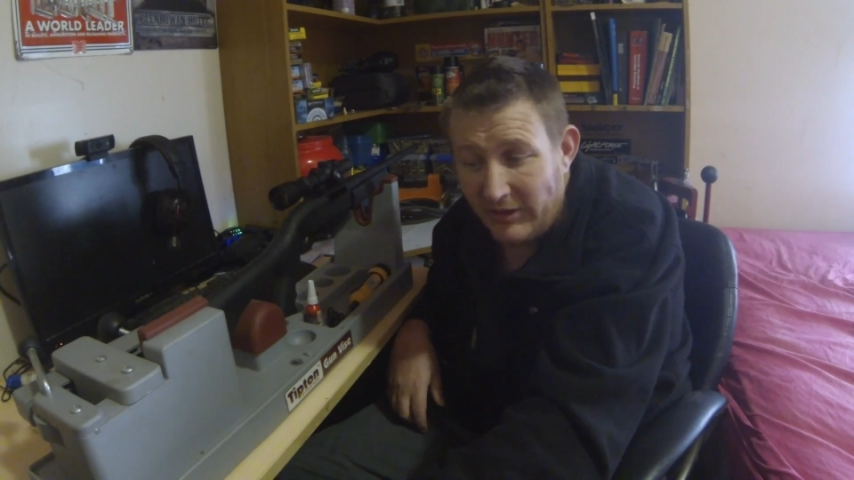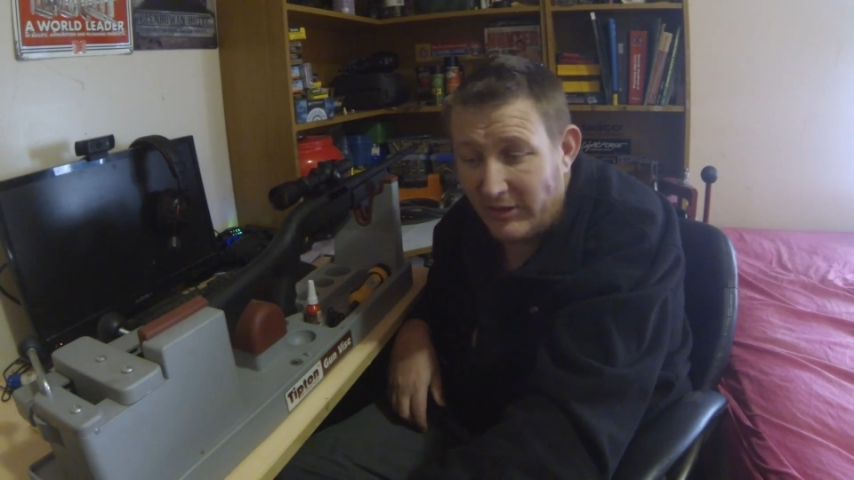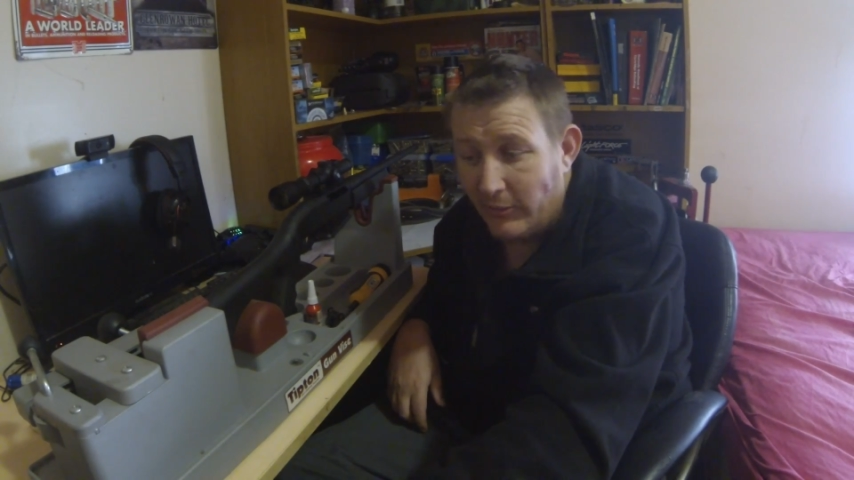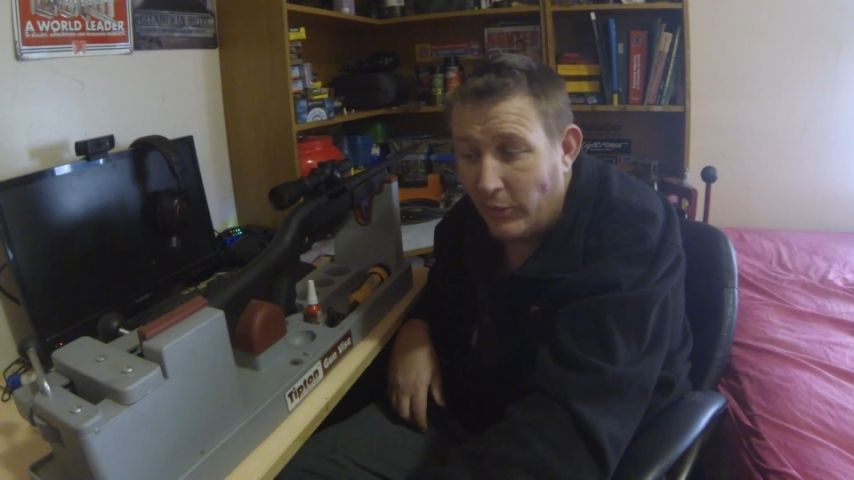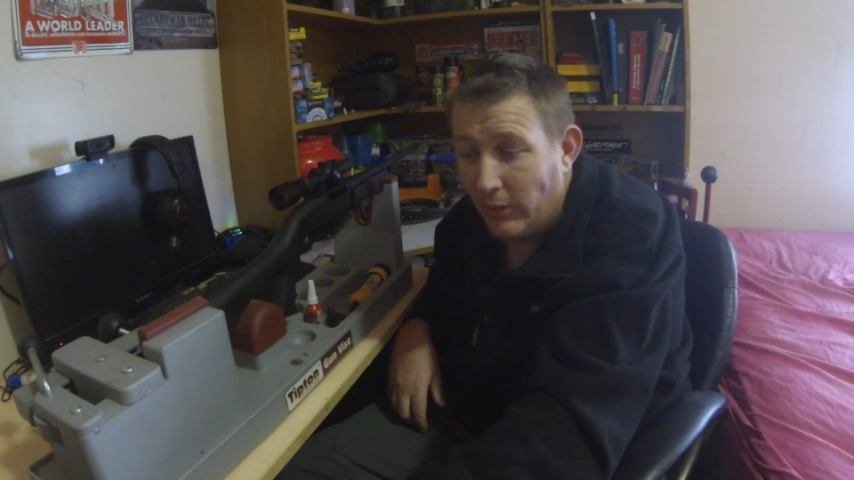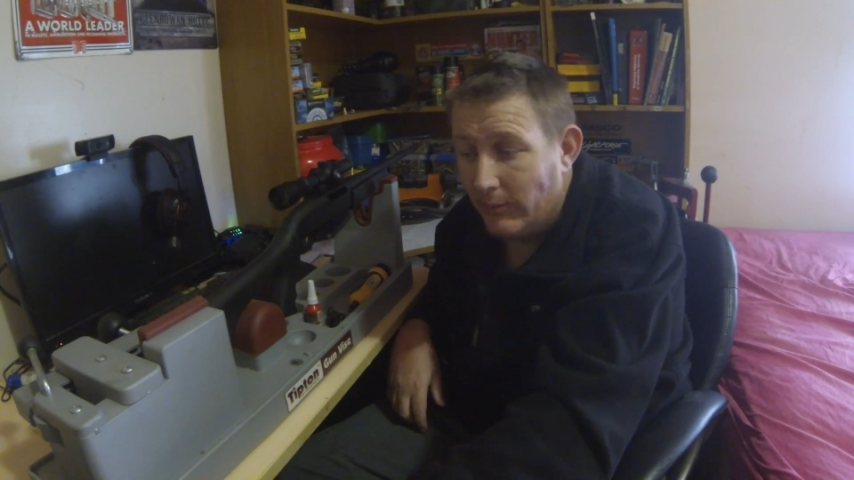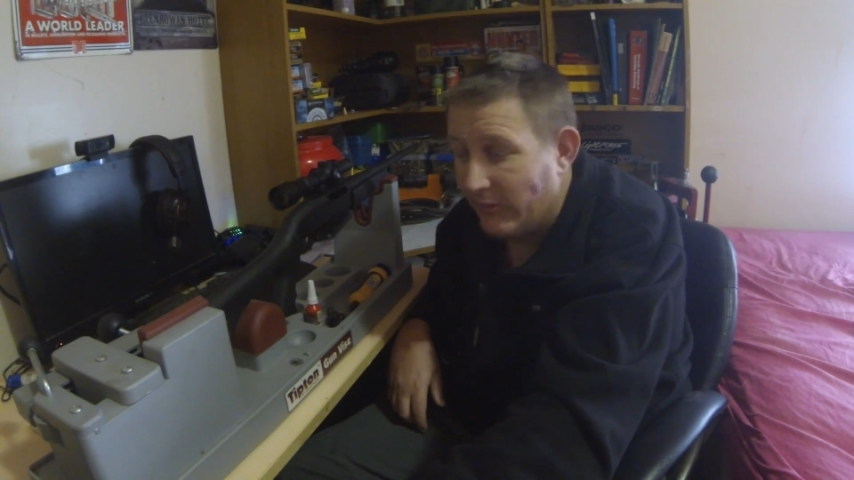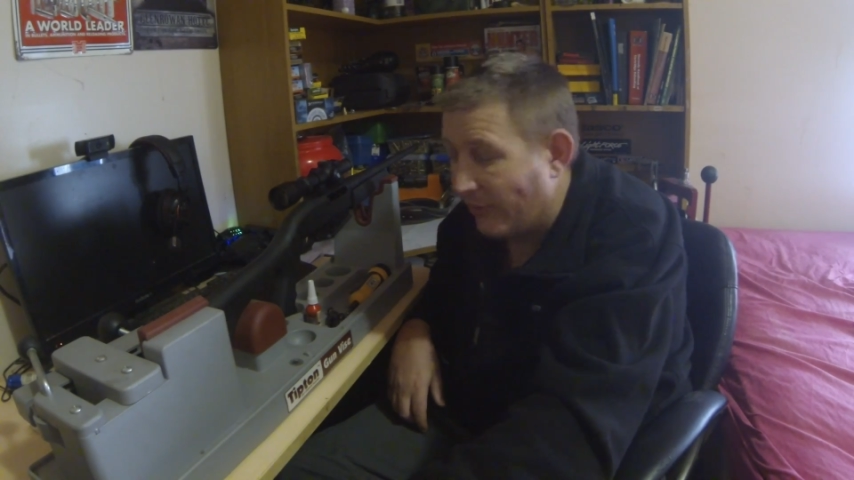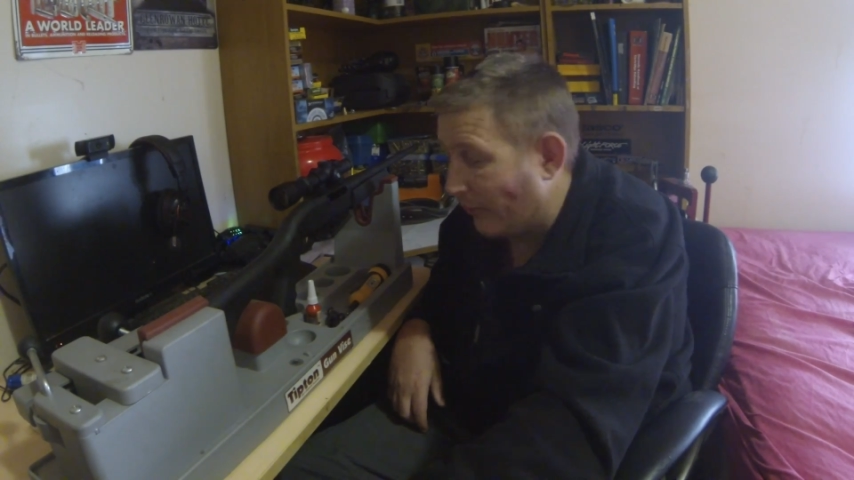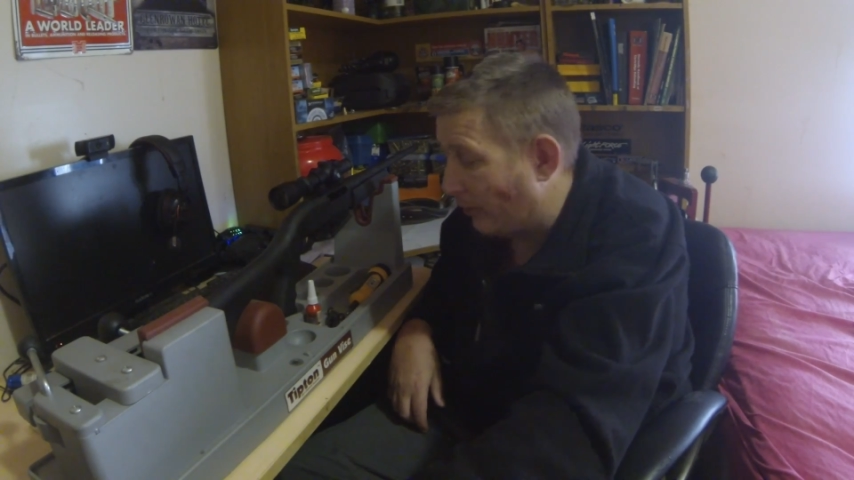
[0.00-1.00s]

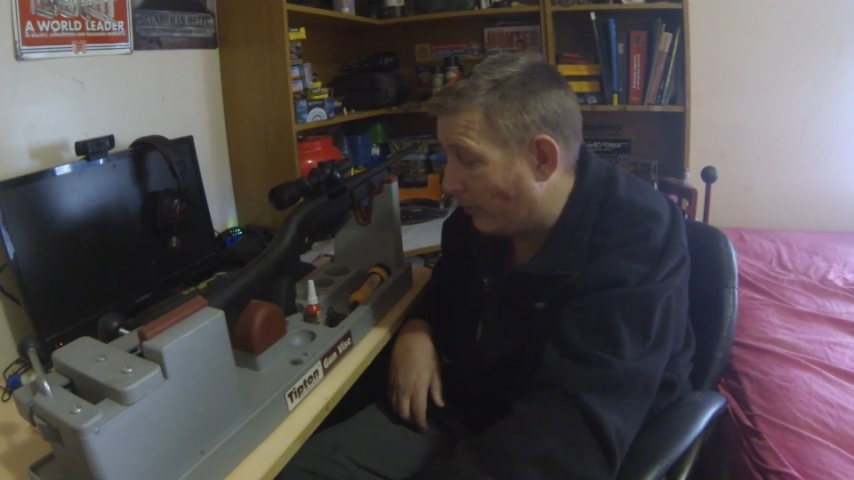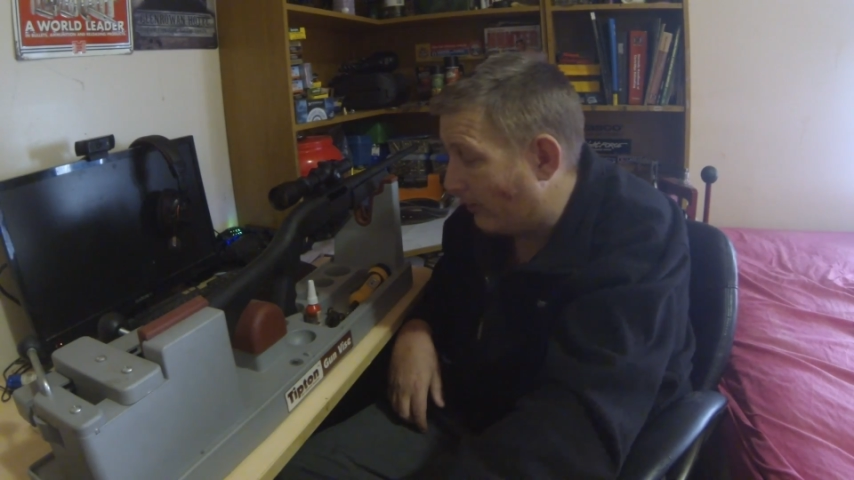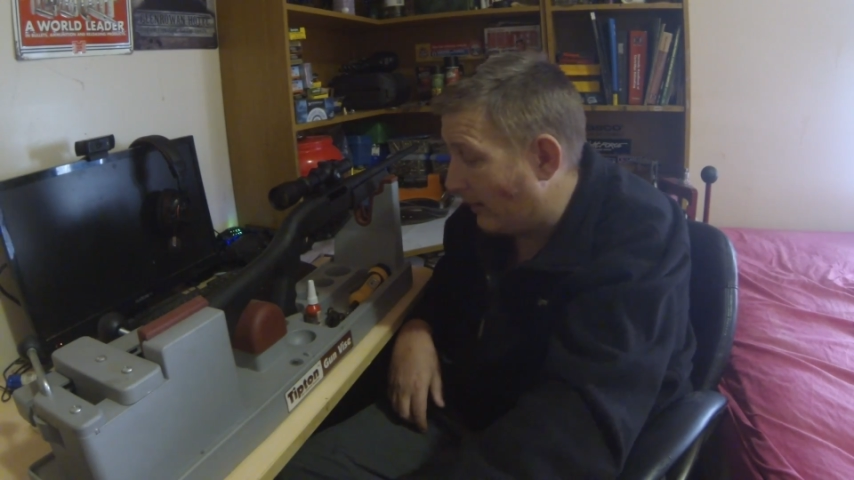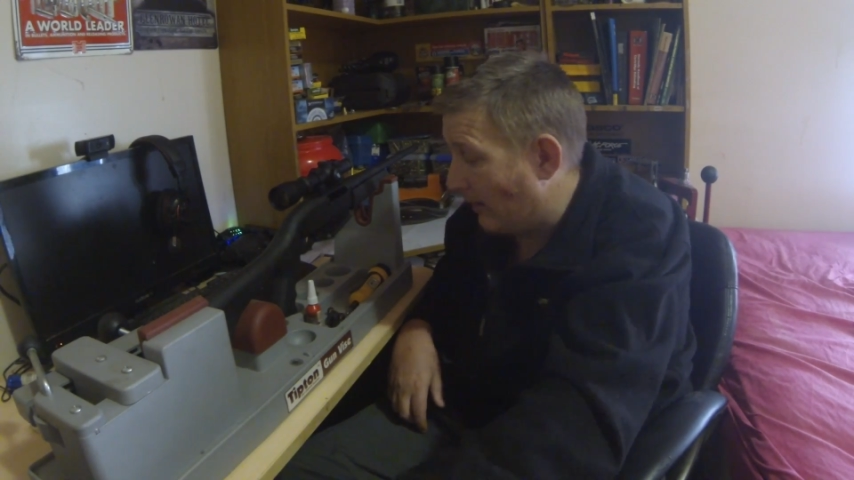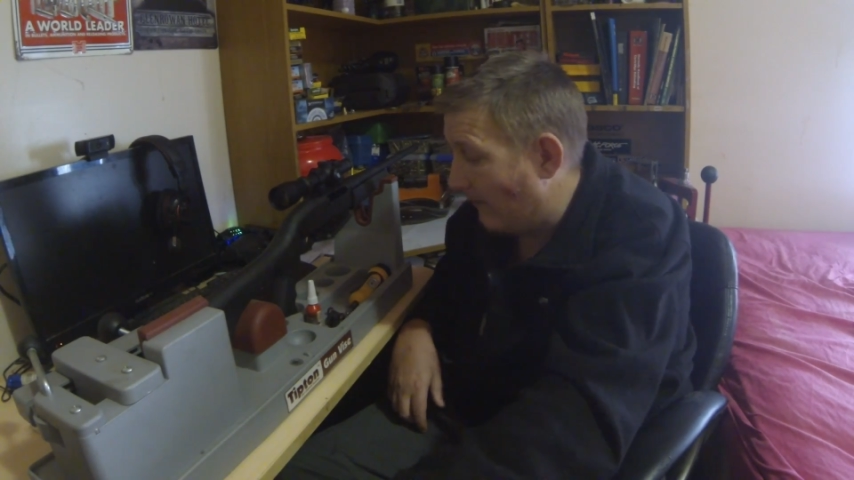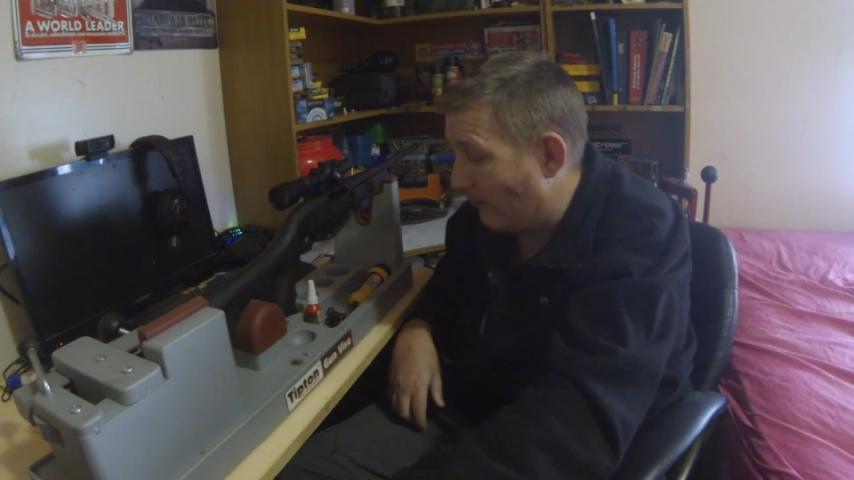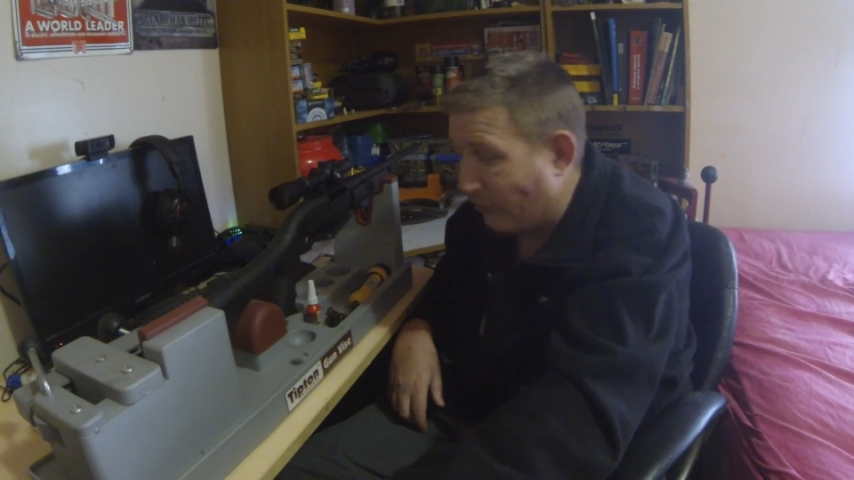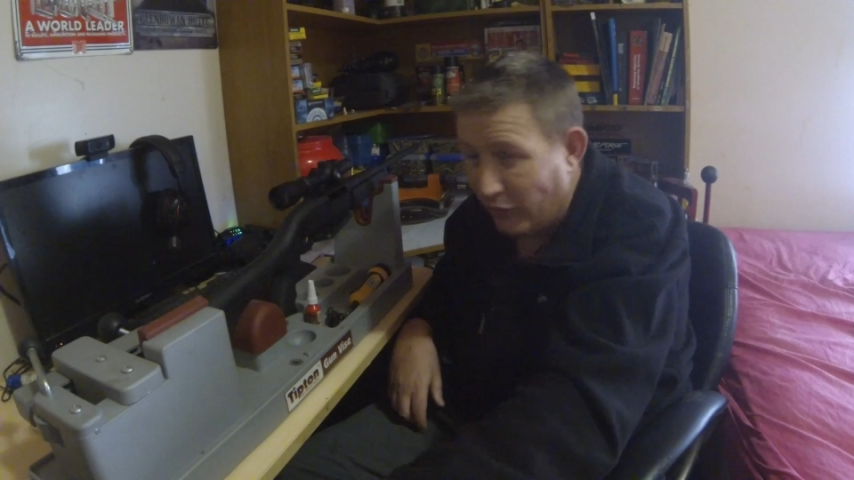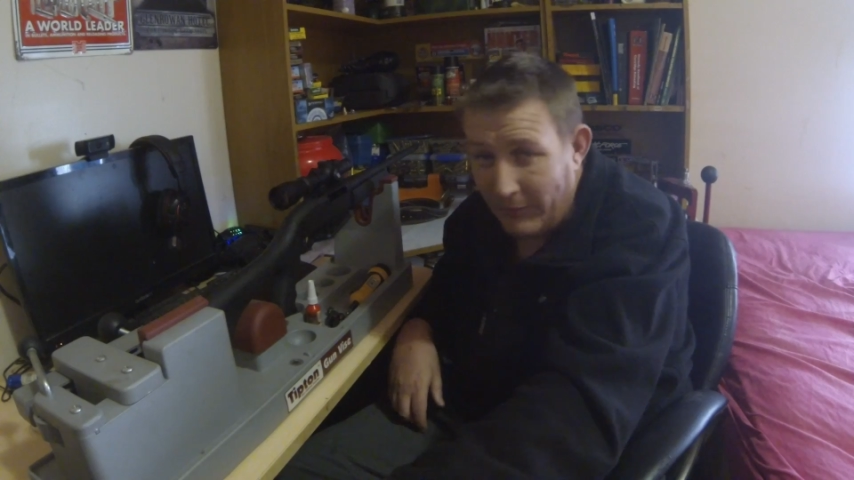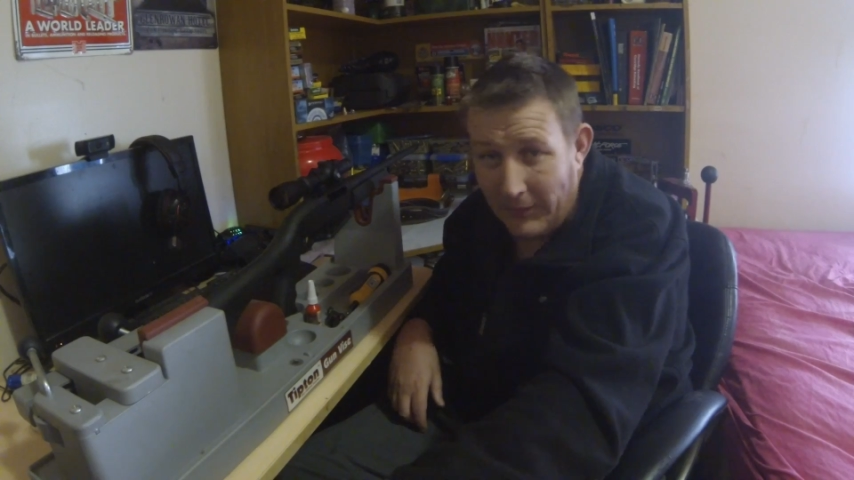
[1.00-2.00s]
sometimes for
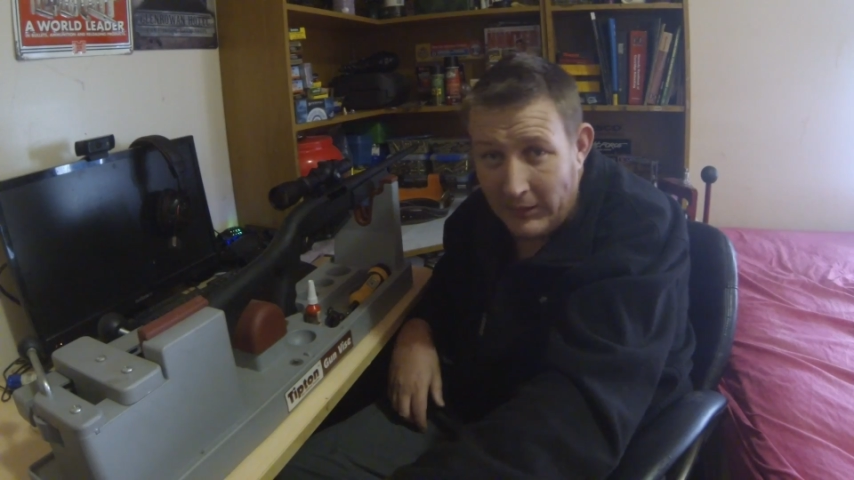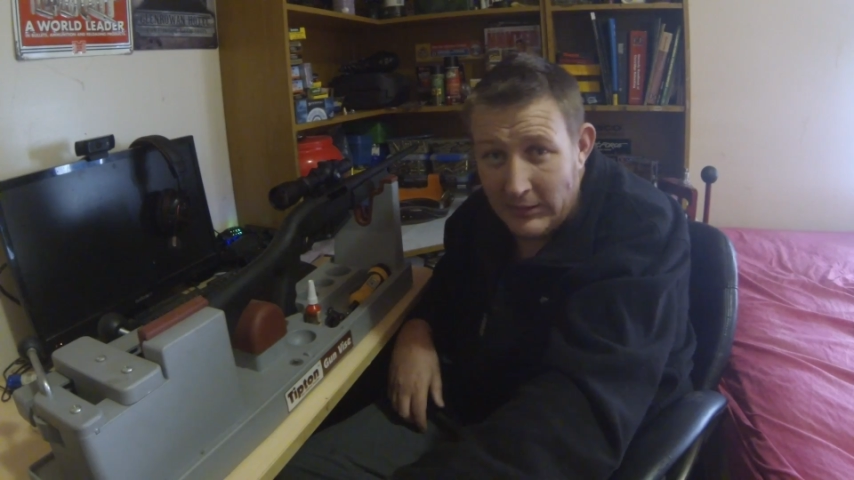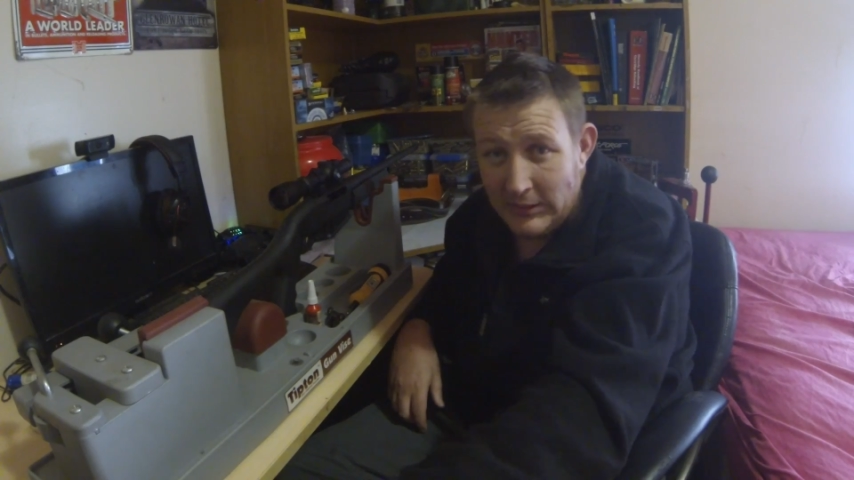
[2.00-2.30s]
cheaper,